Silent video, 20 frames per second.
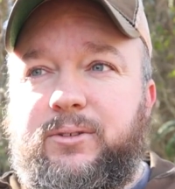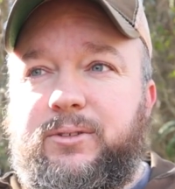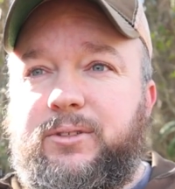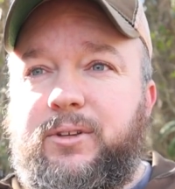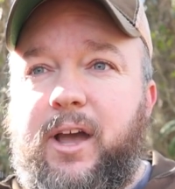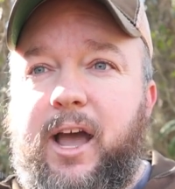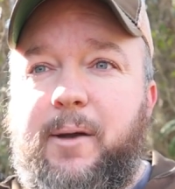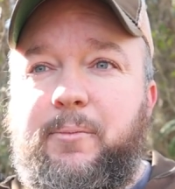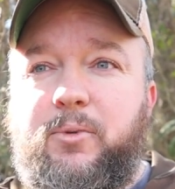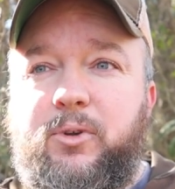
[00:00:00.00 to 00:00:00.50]

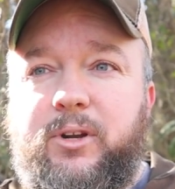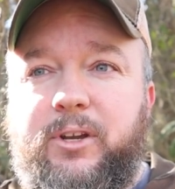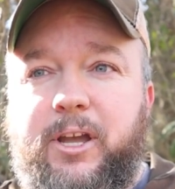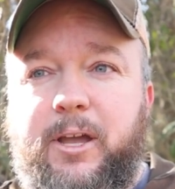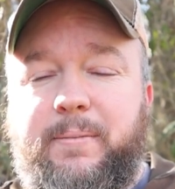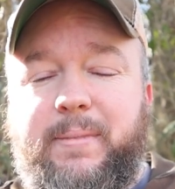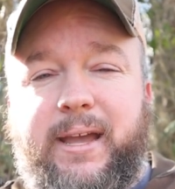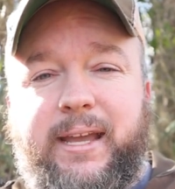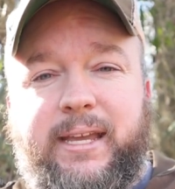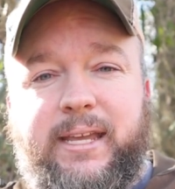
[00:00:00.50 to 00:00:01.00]
So I'm going to
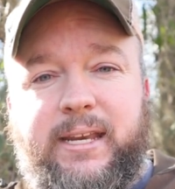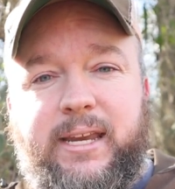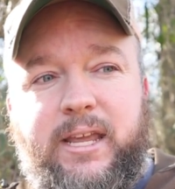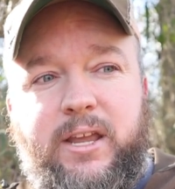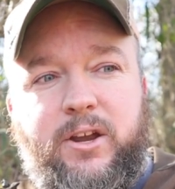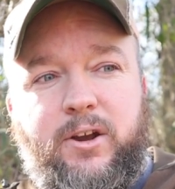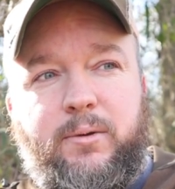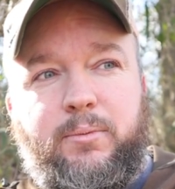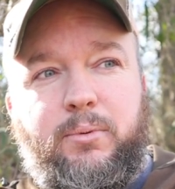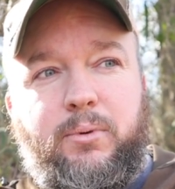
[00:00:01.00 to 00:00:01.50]
come back in
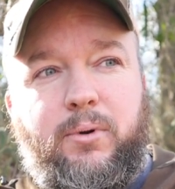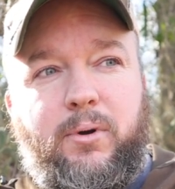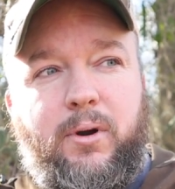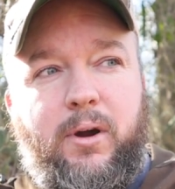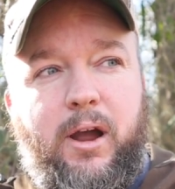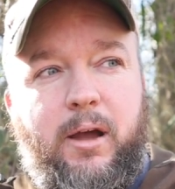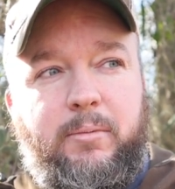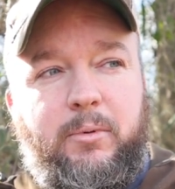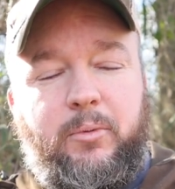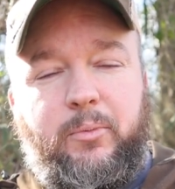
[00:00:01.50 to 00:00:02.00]
here
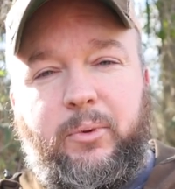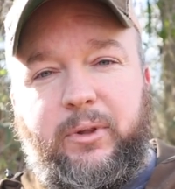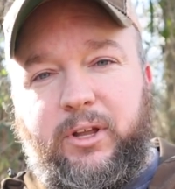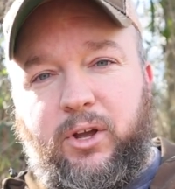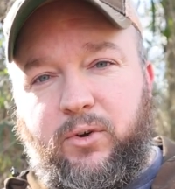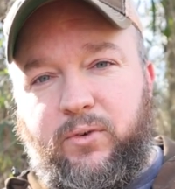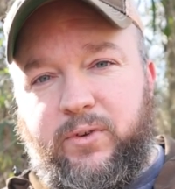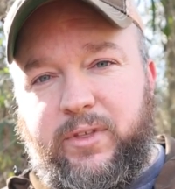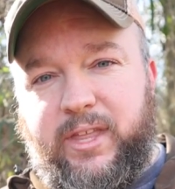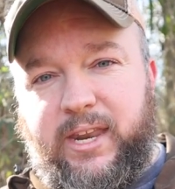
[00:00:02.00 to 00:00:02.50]
probably
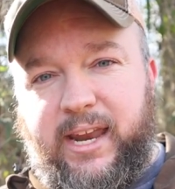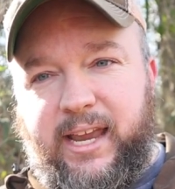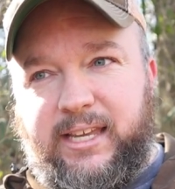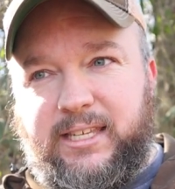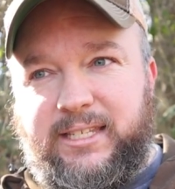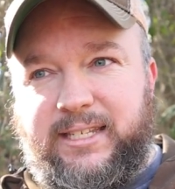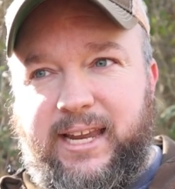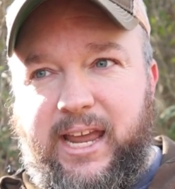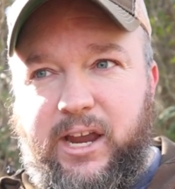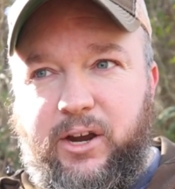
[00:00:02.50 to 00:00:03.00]
over the
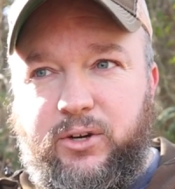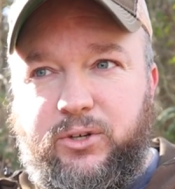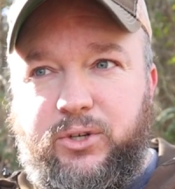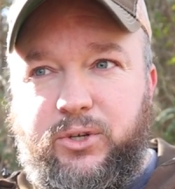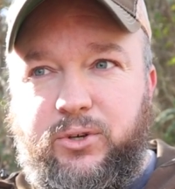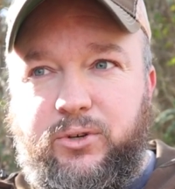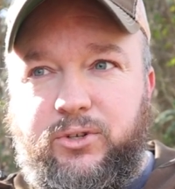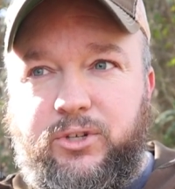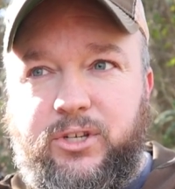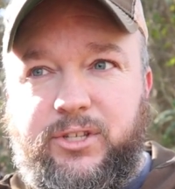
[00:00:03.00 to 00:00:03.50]
next day or
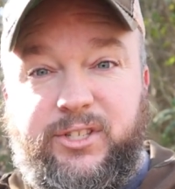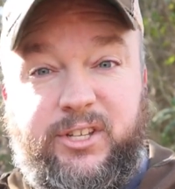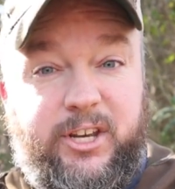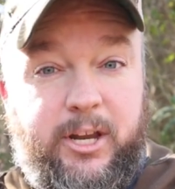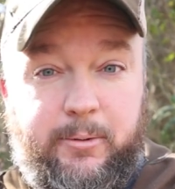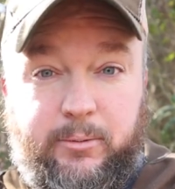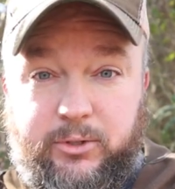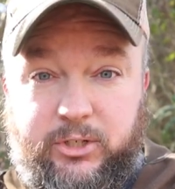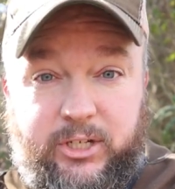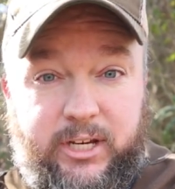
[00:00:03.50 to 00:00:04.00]
two just to
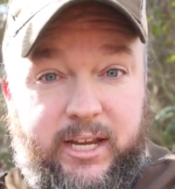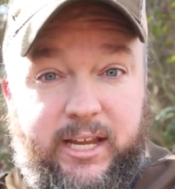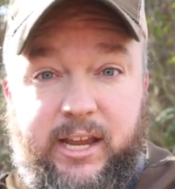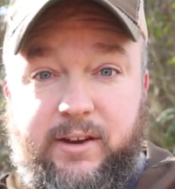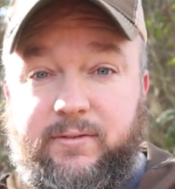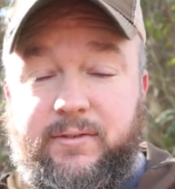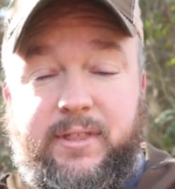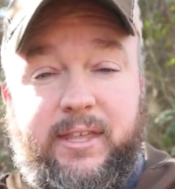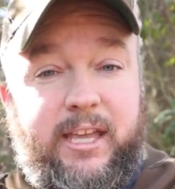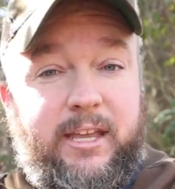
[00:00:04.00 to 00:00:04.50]
double check
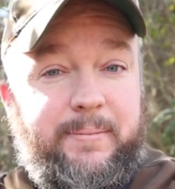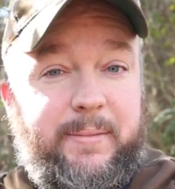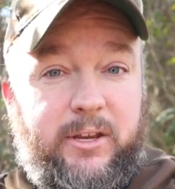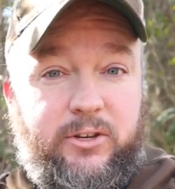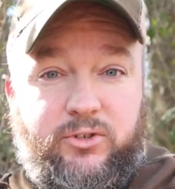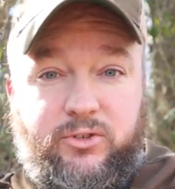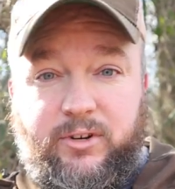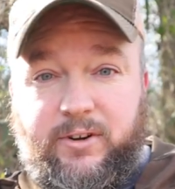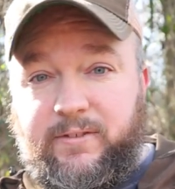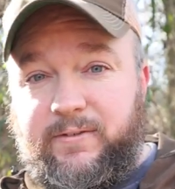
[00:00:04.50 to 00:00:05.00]
everything, make
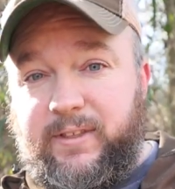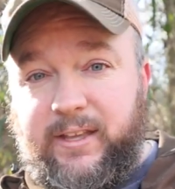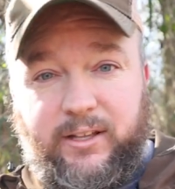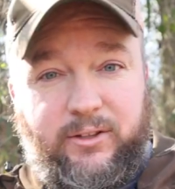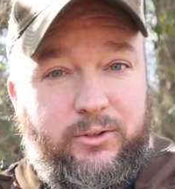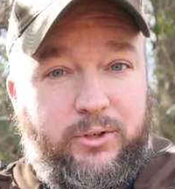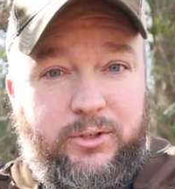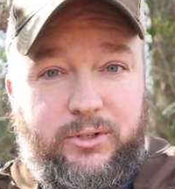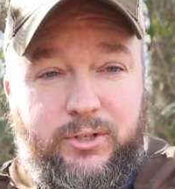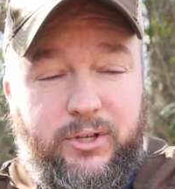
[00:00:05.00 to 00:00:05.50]
sure
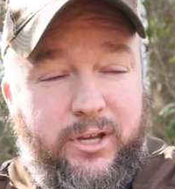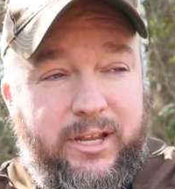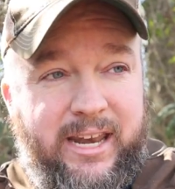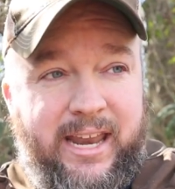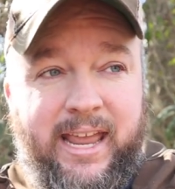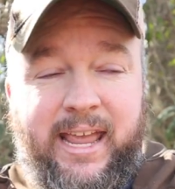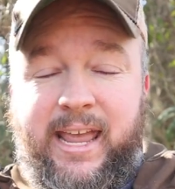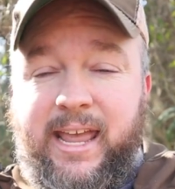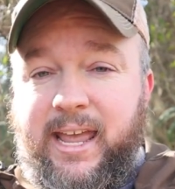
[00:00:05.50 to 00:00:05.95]
everything looks good,